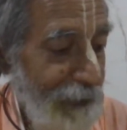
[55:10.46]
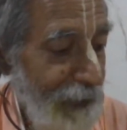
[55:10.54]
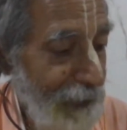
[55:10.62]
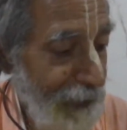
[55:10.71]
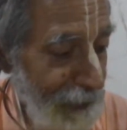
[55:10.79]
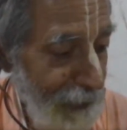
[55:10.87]

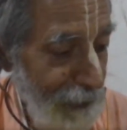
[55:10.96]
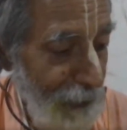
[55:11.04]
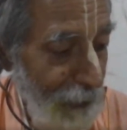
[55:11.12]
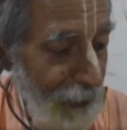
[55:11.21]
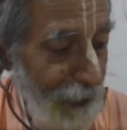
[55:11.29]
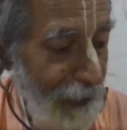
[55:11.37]
This is a
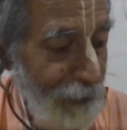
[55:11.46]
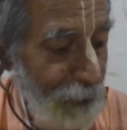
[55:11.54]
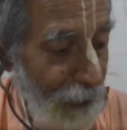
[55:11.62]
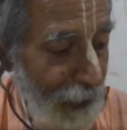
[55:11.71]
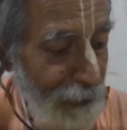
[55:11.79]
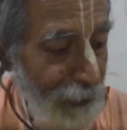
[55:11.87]
true, like
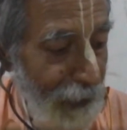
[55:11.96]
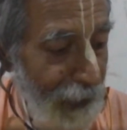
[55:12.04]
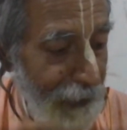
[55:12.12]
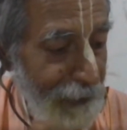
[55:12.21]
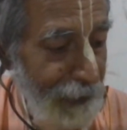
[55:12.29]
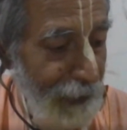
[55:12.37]
Swayam
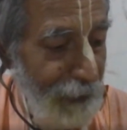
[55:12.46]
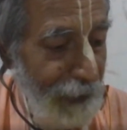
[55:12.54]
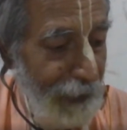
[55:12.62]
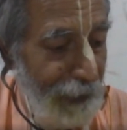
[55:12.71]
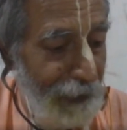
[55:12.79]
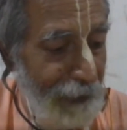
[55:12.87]
Maya
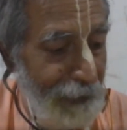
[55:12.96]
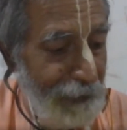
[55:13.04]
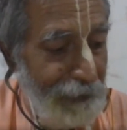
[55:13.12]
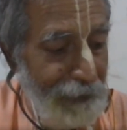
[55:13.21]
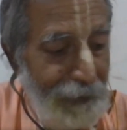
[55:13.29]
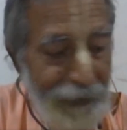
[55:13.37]
Devi
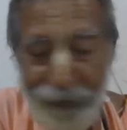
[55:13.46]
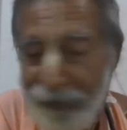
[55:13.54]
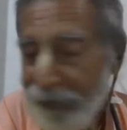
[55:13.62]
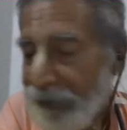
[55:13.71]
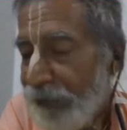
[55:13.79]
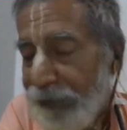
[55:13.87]

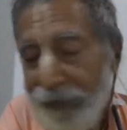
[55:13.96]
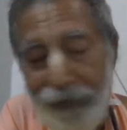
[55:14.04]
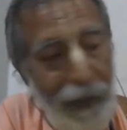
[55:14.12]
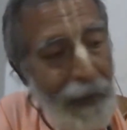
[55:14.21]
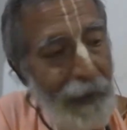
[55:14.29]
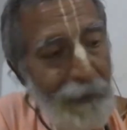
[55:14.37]

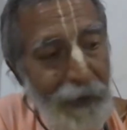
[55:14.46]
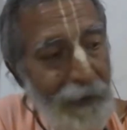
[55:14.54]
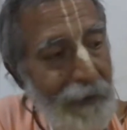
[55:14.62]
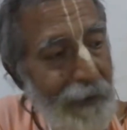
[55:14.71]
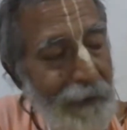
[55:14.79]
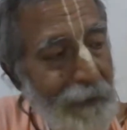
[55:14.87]
came
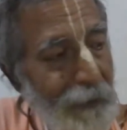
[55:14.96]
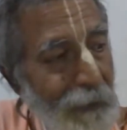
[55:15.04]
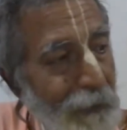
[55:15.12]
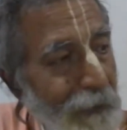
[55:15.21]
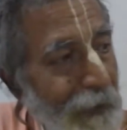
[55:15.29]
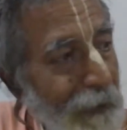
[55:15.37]
and then
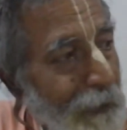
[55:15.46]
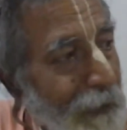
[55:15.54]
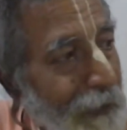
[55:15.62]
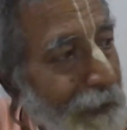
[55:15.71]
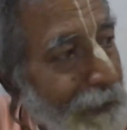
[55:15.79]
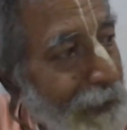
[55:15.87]
could not
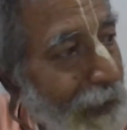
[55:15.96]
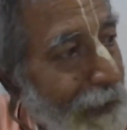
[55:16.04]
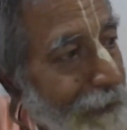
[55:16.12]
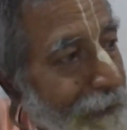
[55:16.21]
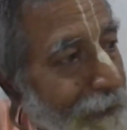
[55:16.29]
do anything.